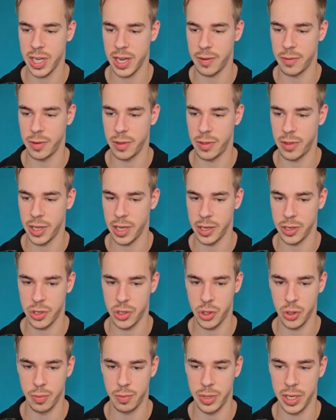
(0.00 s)
everything
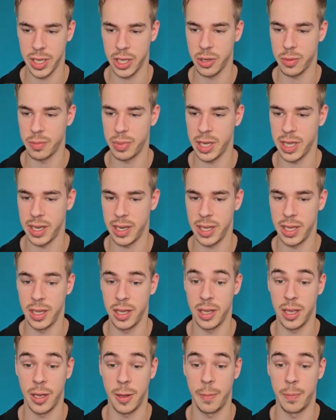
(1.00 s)
should be
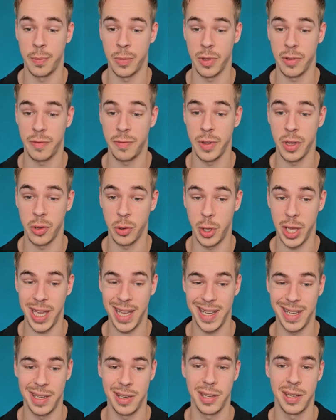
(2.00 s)
completely filled
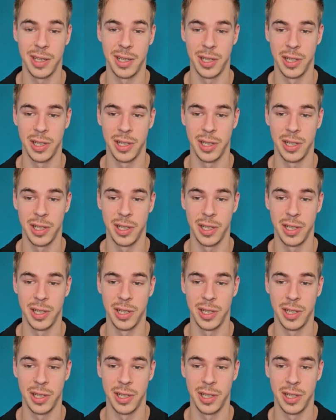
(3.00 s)
in.